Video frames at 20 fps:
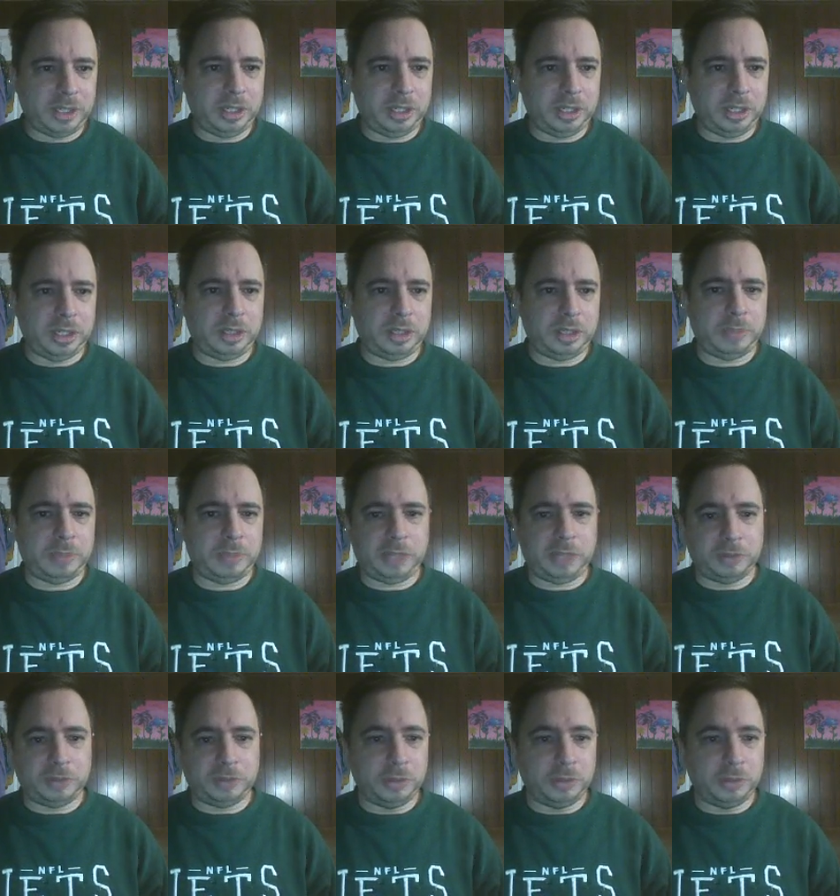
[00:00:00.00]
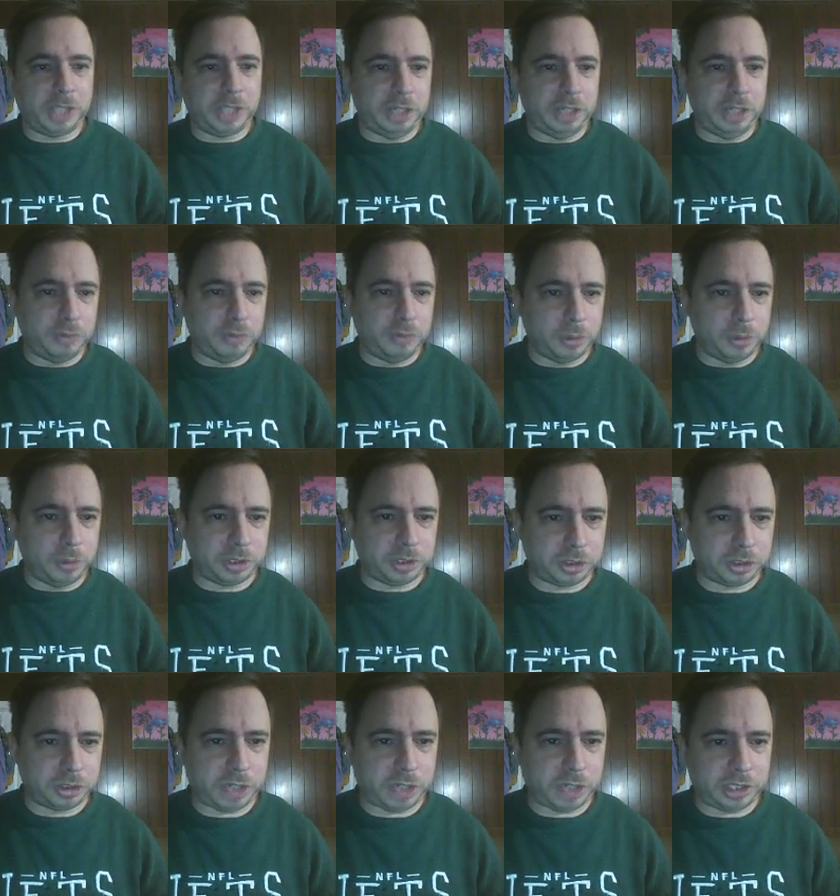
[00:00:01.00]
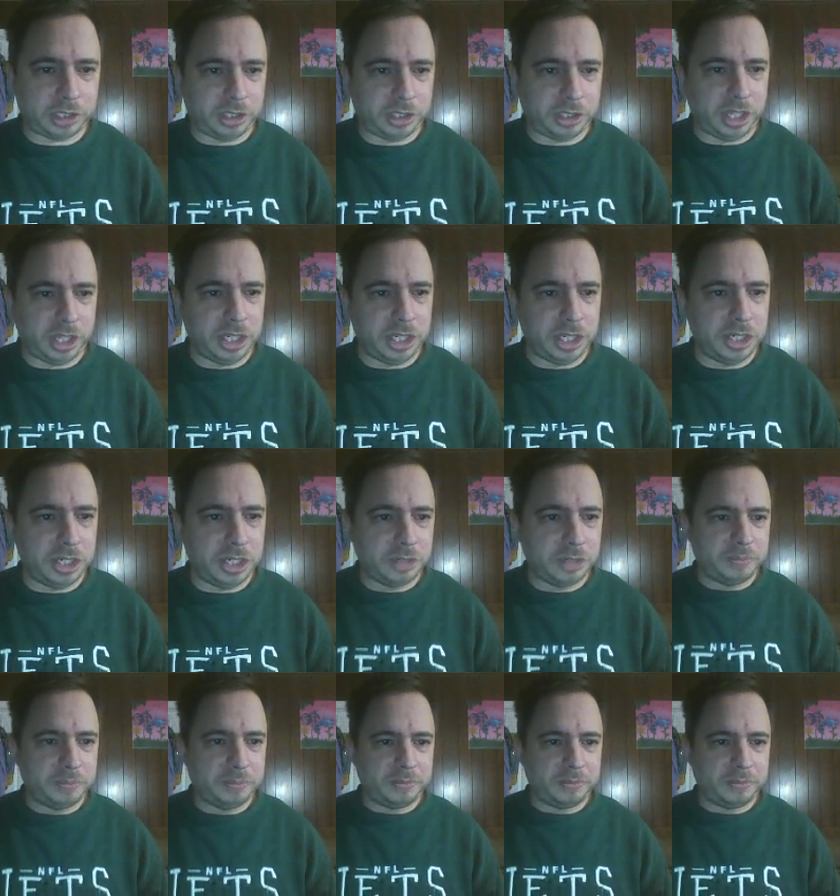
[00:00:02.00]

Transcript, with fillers: and um, after Katie Forbes distracted Cage,